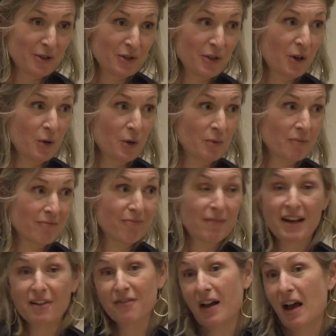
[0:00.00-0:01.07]
So
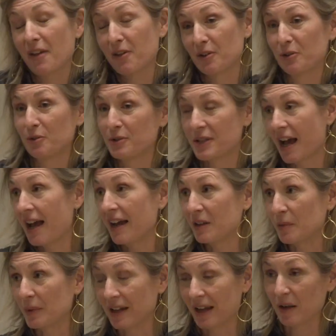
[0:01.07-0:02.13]
my father, who
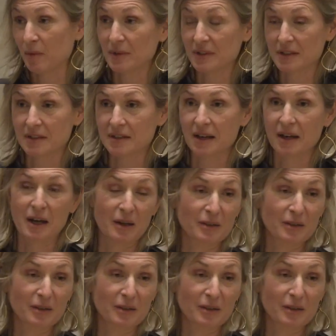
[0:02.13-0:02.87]
died when I was